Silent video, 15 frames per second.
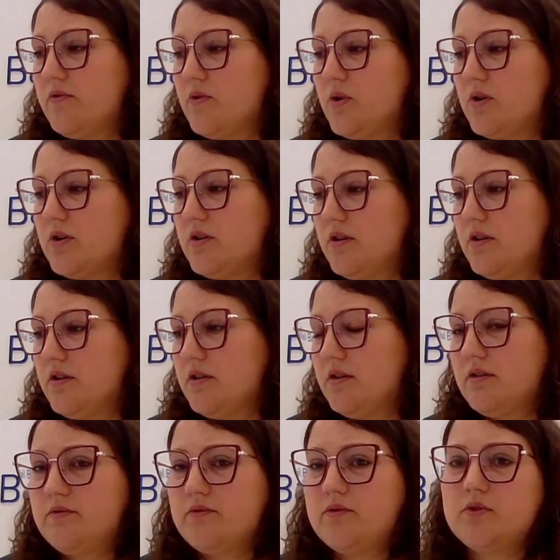for
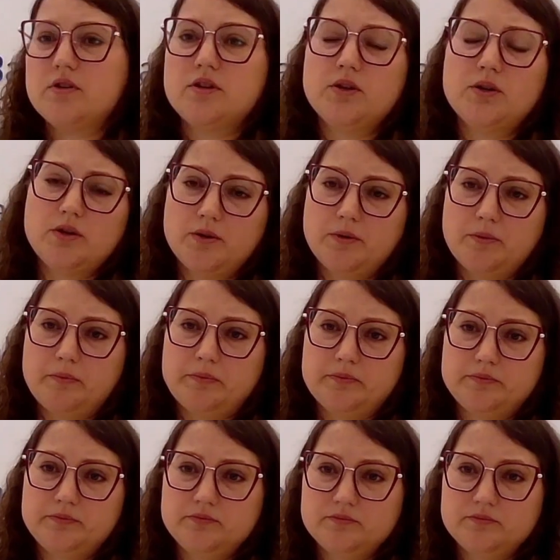the